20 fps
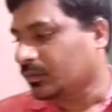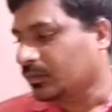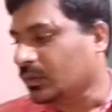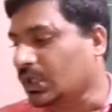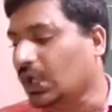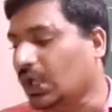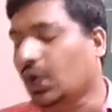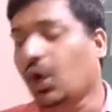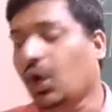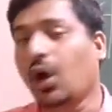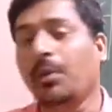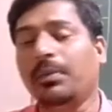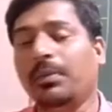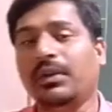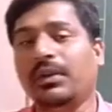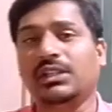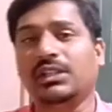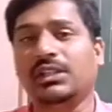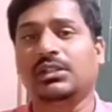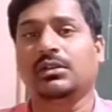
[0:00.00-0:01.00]

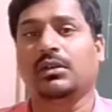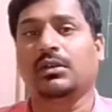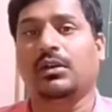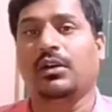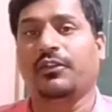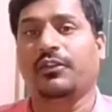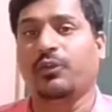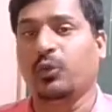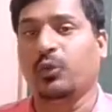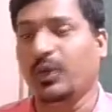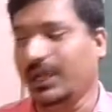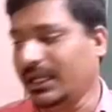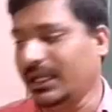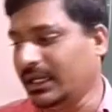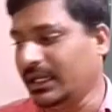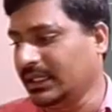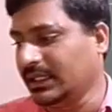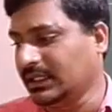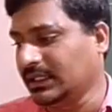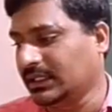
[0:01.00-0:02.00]
computation of
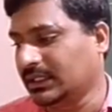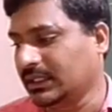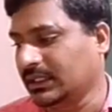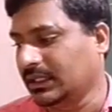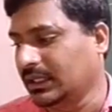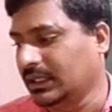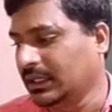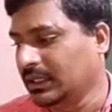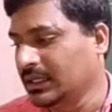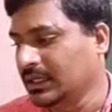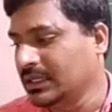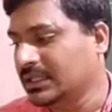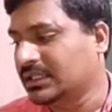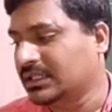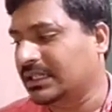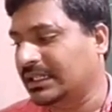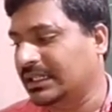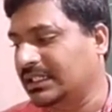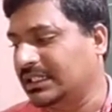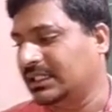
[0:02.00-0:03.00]
various
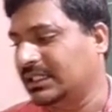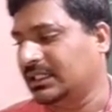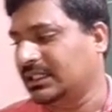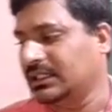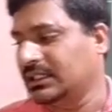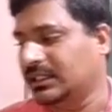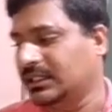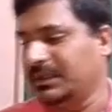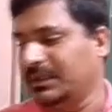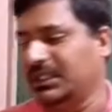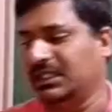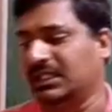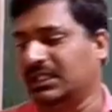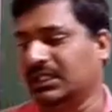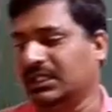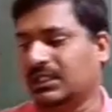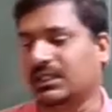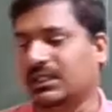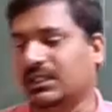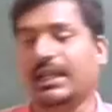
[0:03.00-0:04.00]
statistical measures
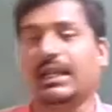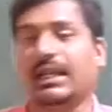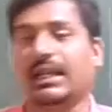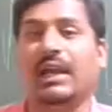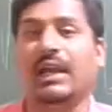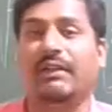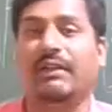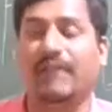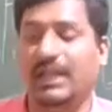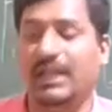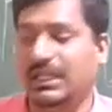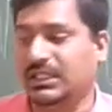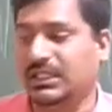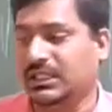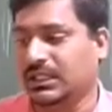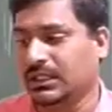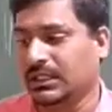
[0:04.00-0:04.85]
like average,